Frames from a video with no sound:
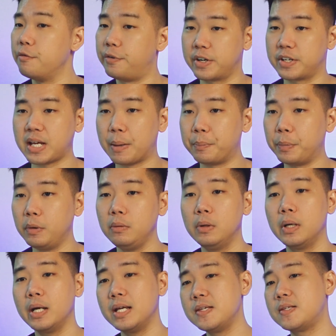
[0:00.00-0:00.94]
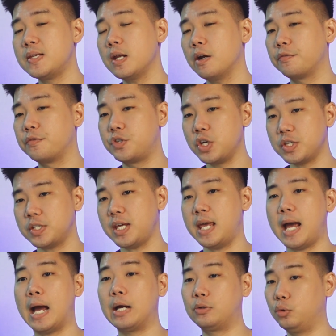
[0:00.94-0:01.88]
For example, instead of just
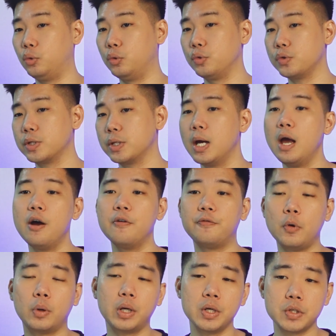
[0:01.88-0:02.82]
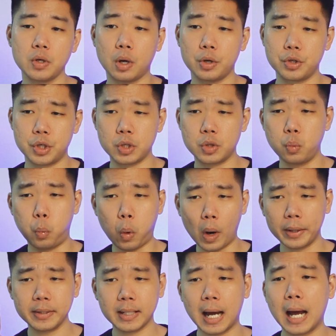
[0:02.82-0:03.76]
AI tools, focus on just
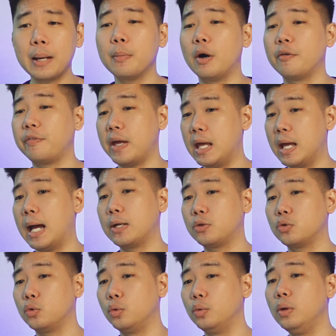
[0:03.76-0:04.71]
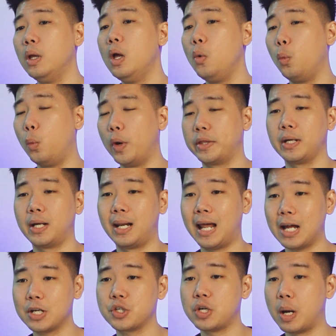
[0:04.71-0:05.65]
one type of AI tool with a
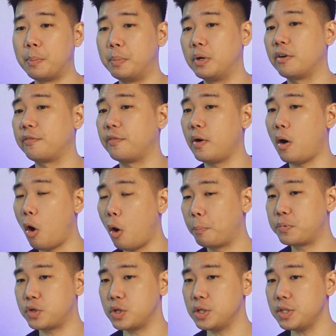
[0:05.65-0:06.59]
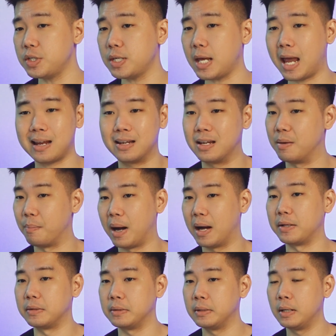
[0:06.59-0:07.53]
large number of options and
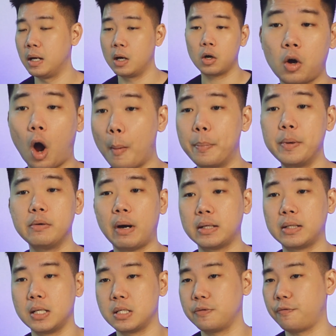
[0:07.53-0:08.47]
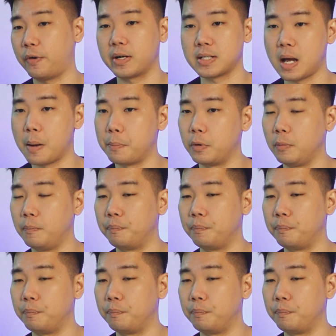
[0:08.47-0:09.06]
demand. Copywriters, for example.